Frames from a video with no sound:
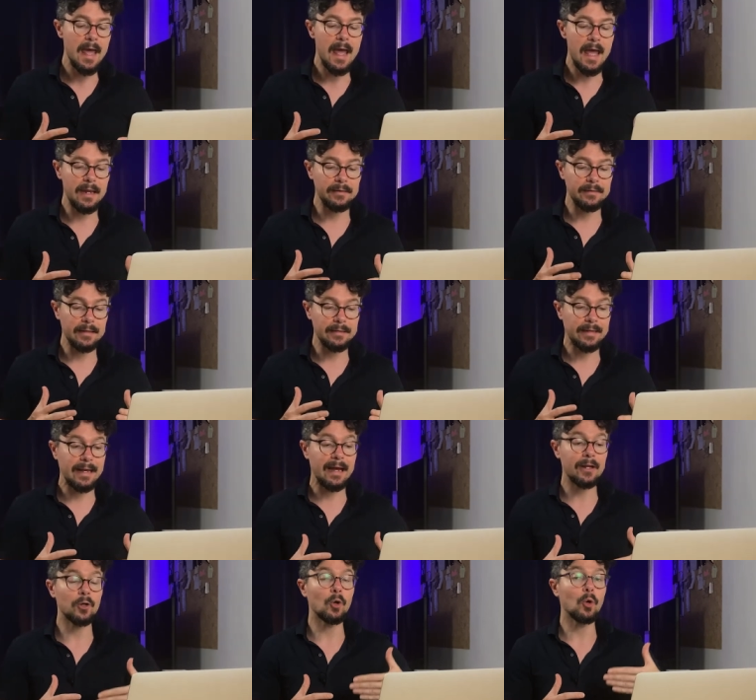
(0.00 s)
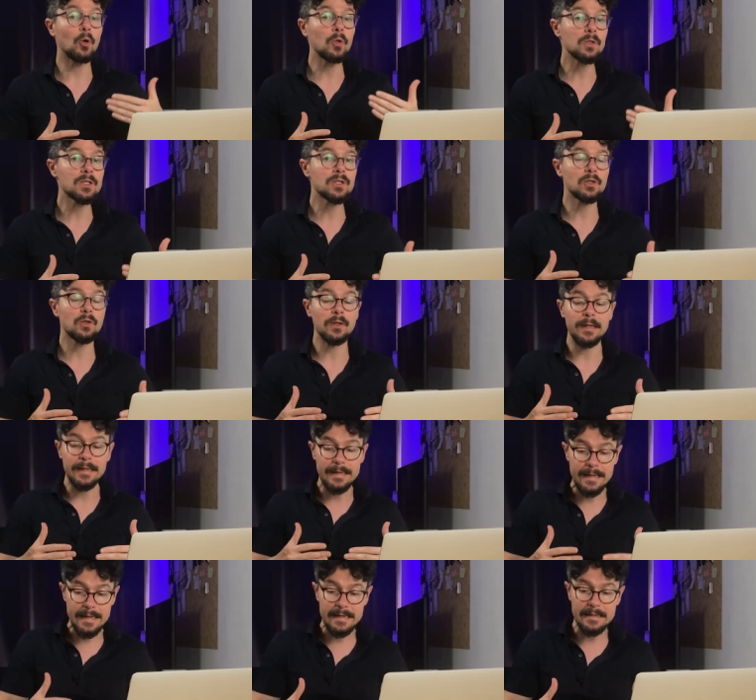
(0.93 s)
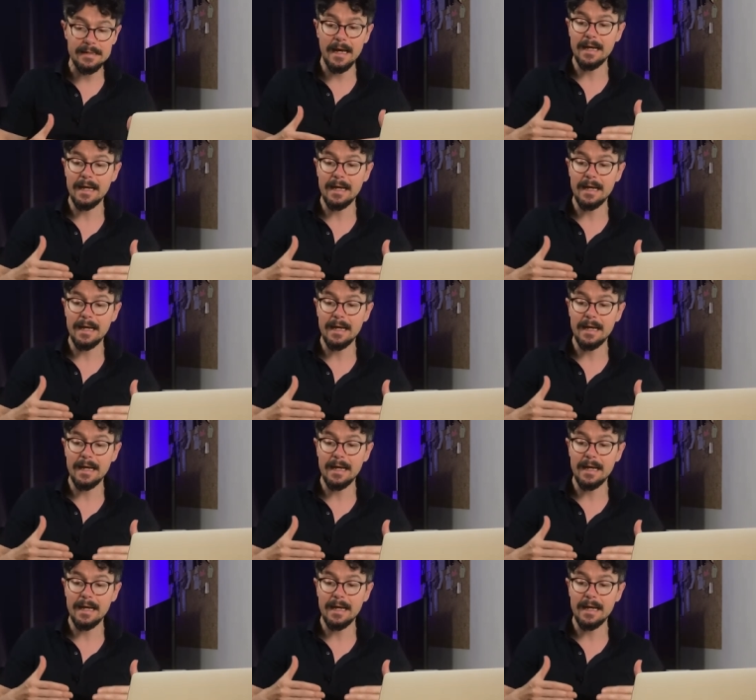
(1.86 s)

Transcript: and that can also lead